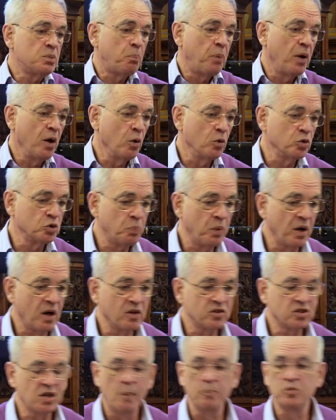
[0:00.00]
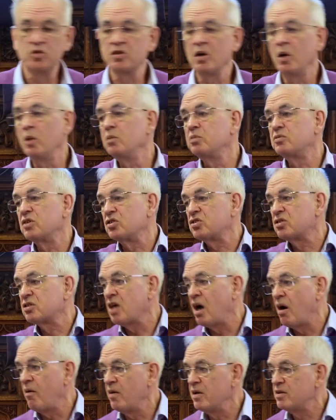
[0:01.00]
pills because I'm so
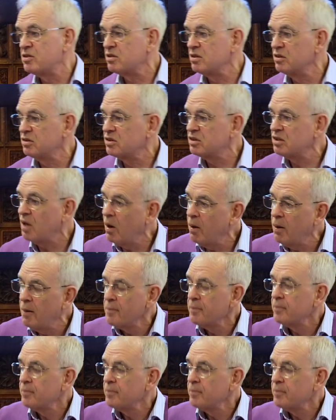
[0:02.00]
discouraged and so